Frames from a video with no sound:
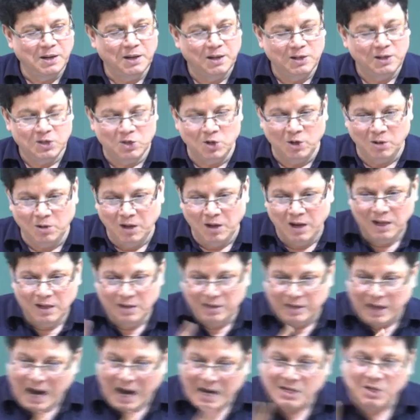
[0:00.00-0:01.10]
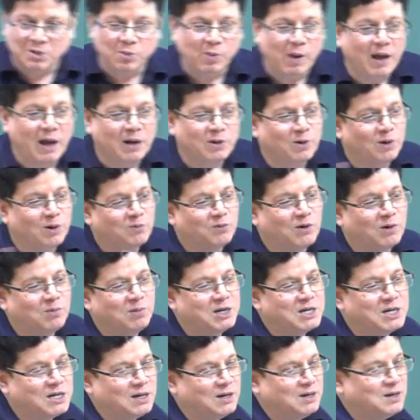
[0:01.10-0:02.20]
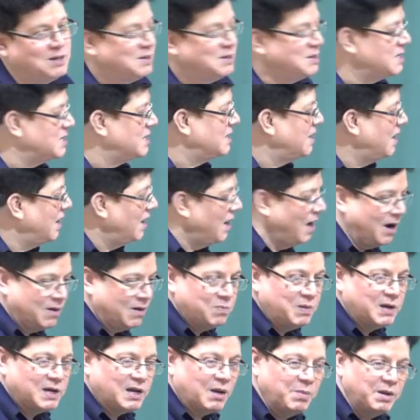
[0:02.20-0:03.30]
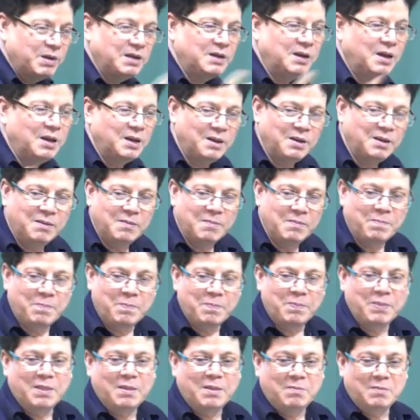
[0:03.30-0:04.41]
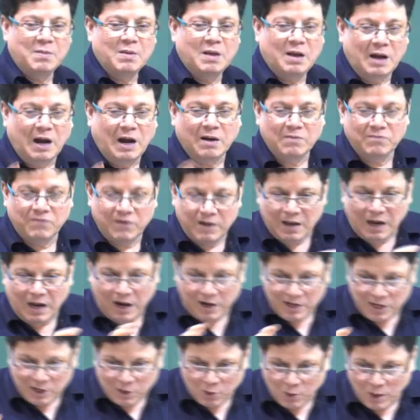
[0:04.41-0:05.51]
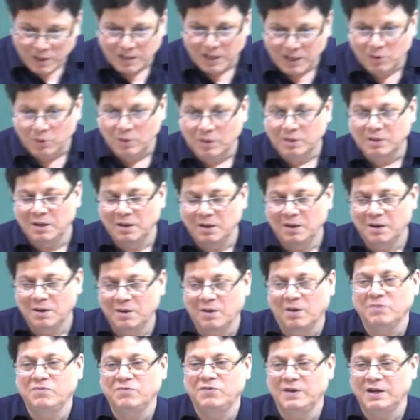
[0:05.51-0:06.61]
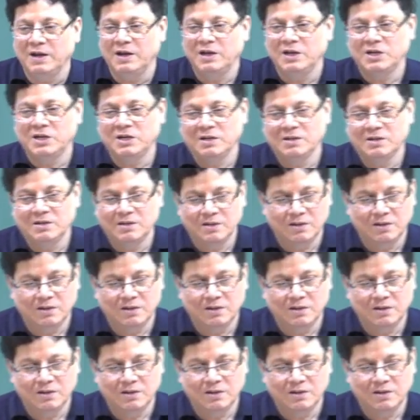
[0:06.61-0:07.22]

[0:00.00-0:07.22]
So, that is where conformations are becoming are equated with configurations.